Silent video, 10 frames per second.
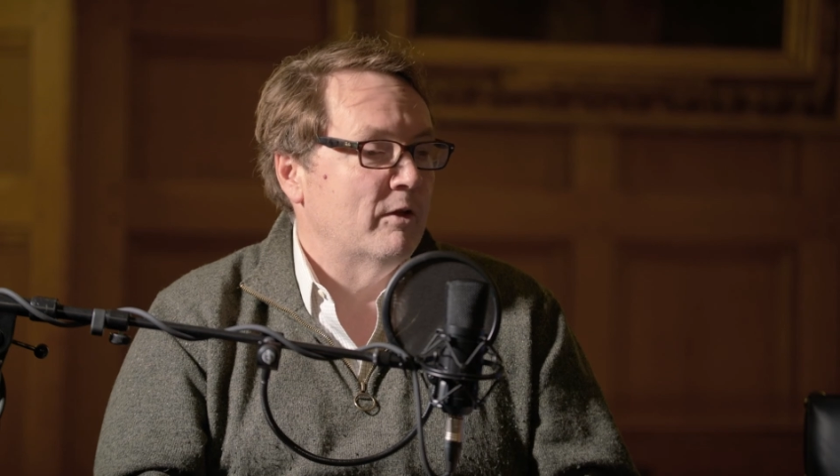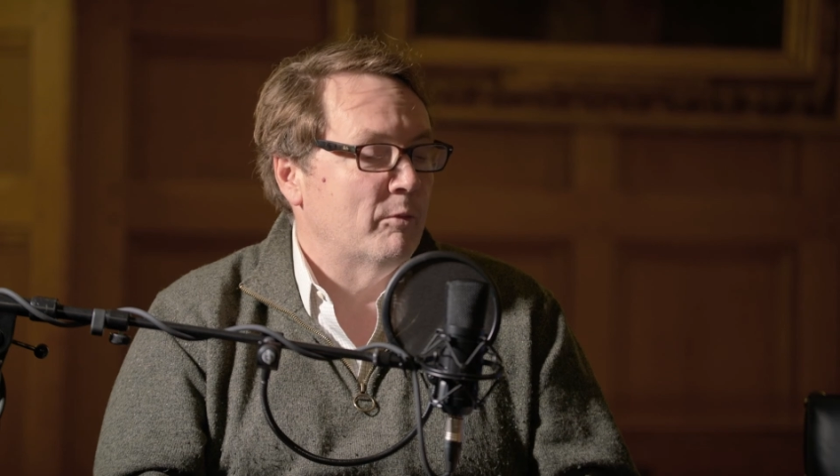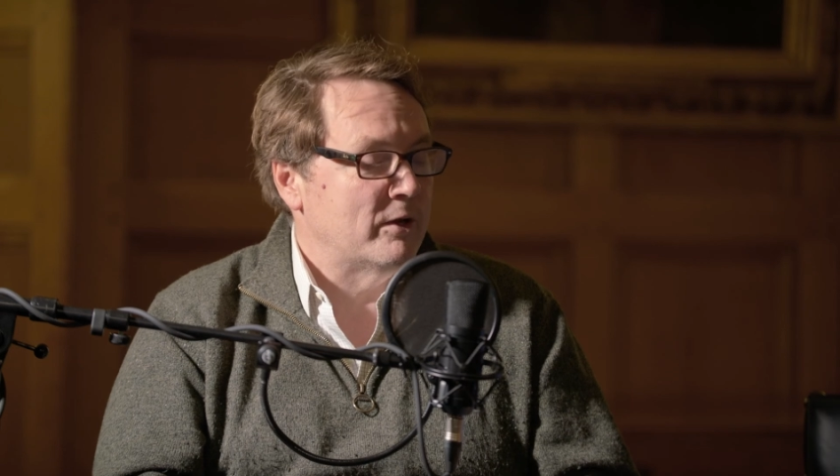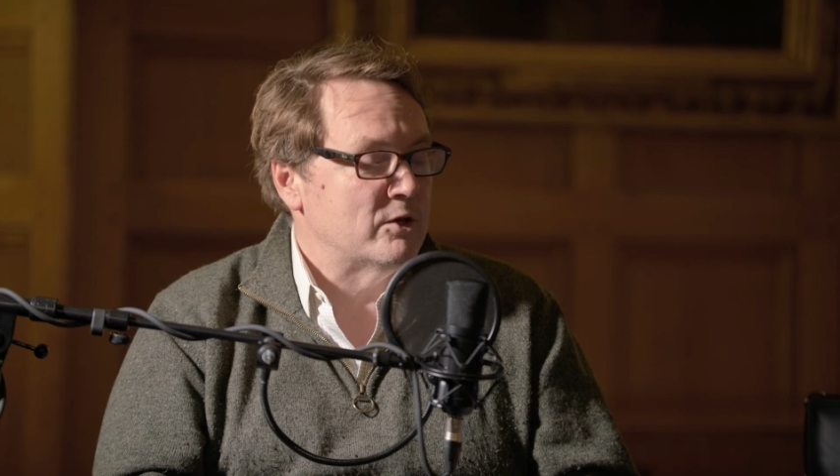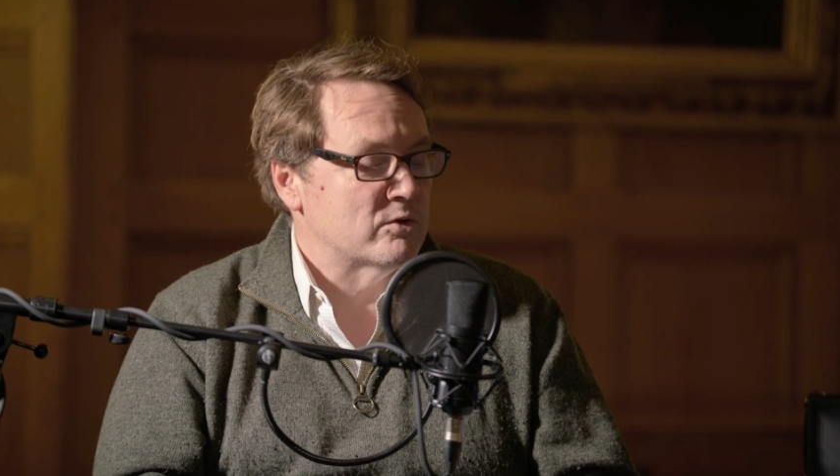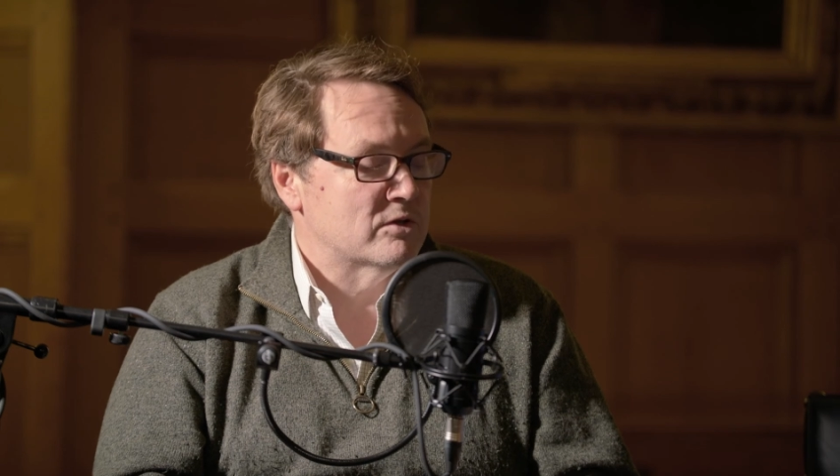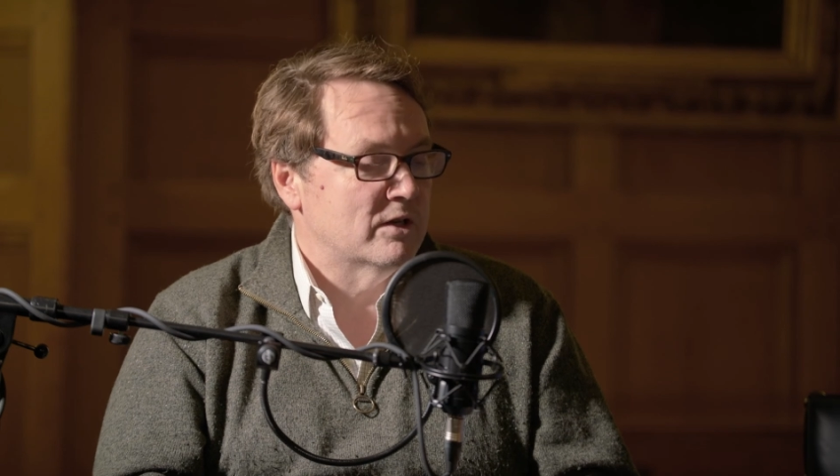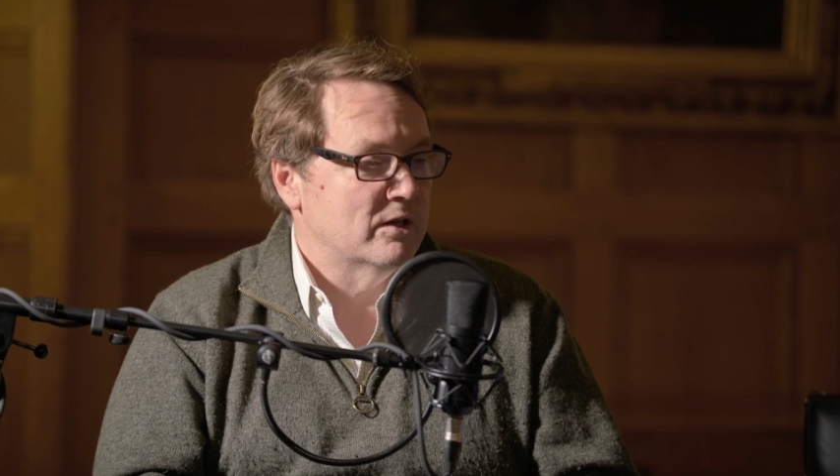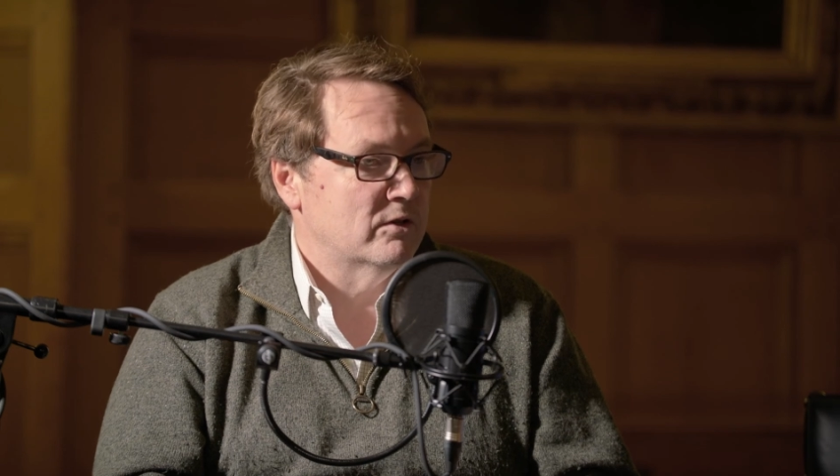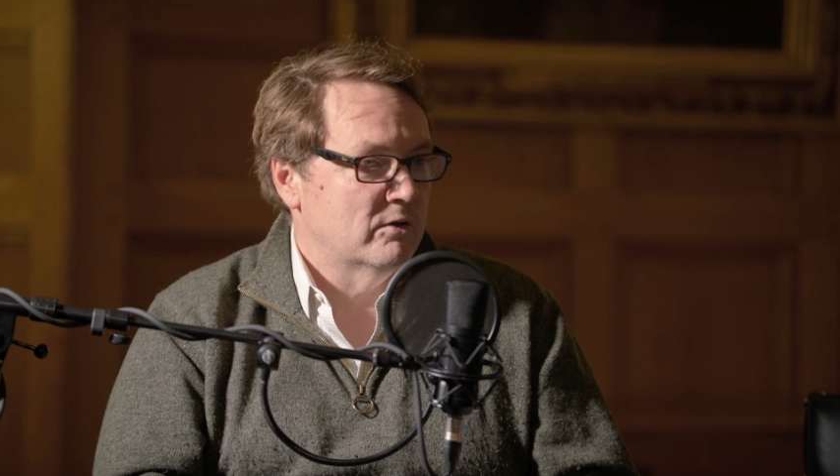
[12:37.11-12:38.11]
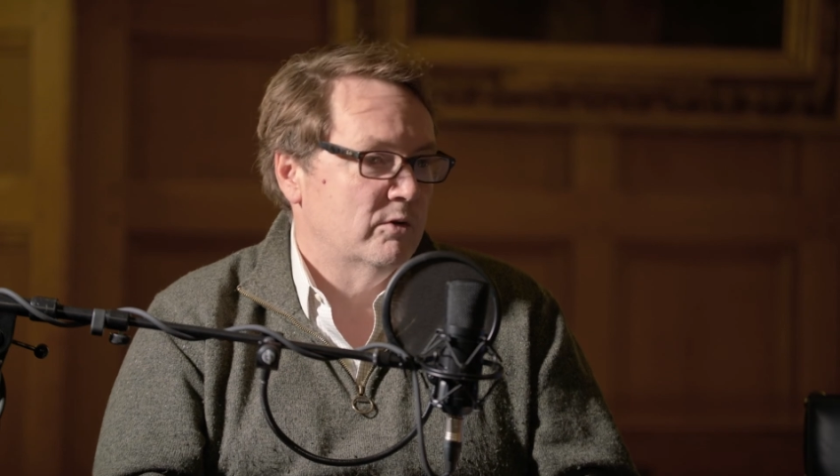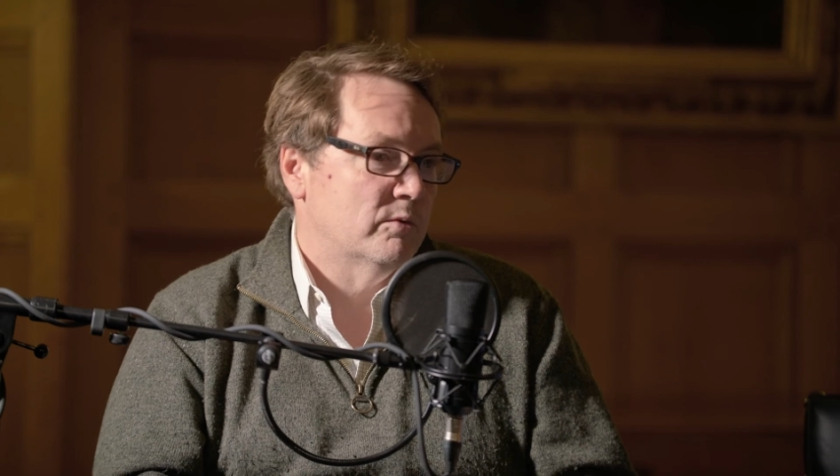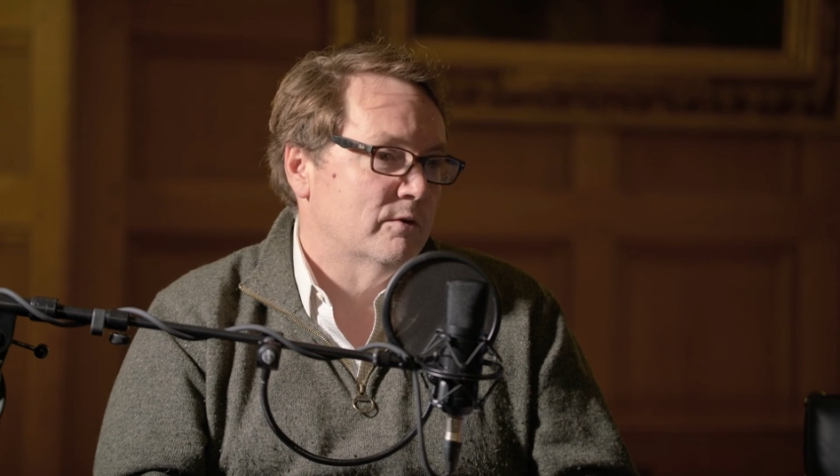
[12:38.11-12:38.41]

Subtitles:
they'll be interesting to you,